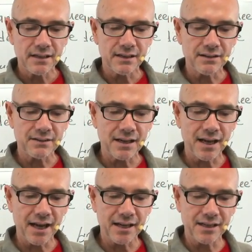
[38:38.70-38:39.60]

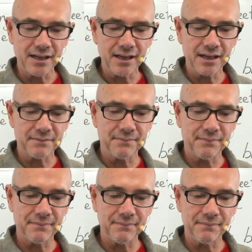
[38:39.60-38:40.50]
Okay, good.
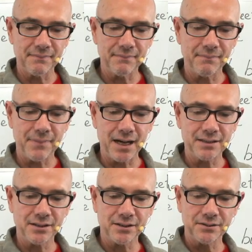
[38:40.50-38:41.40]

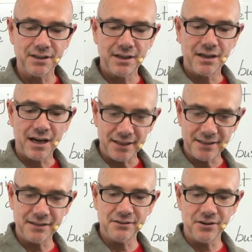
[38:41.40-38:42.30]
Mano, I
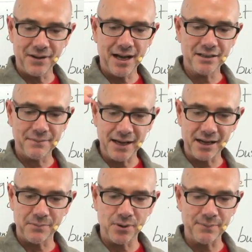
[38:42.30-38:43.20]
didn't know I had to make
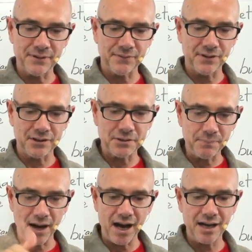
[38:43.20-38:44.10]
an appointment for the
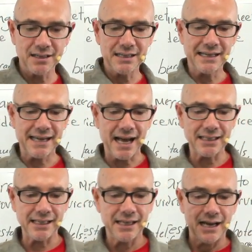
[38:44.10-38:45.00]
spa.
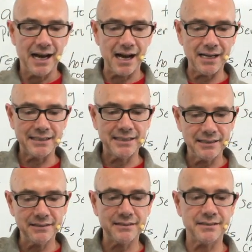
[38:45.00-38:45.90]
Callie, I
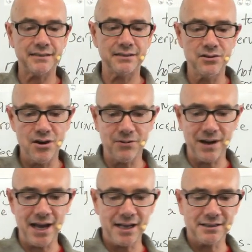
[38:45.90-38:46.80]
didn't know I
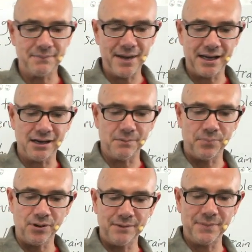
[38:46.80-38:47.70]
had to make an
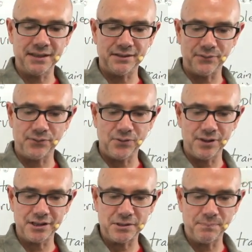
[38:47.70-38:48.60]
appointment for
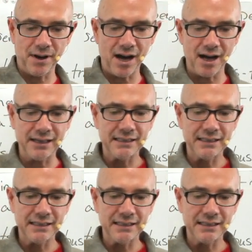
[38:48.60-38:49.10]
the spa.